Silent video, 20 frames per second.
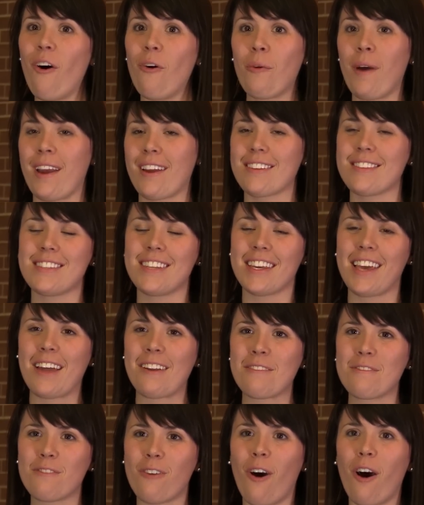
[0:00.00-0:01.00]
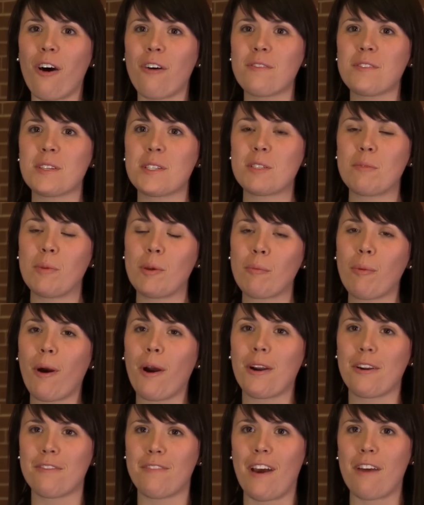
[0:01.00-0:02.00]
always to get involved and to be a
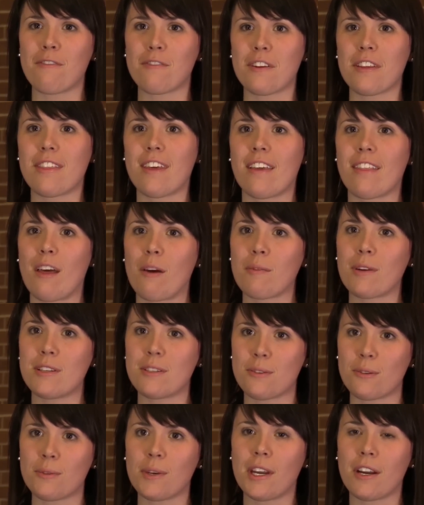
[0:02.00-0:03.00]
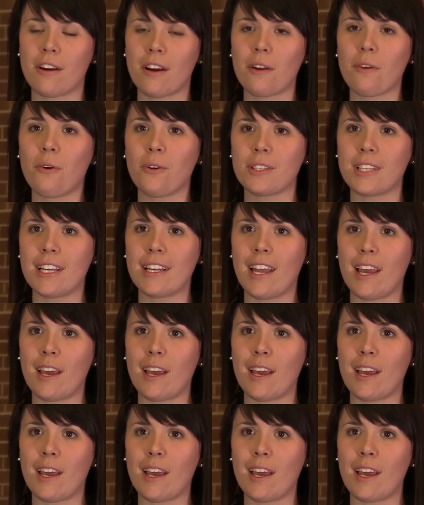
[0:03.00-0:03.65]
part of everything that we do here at Holy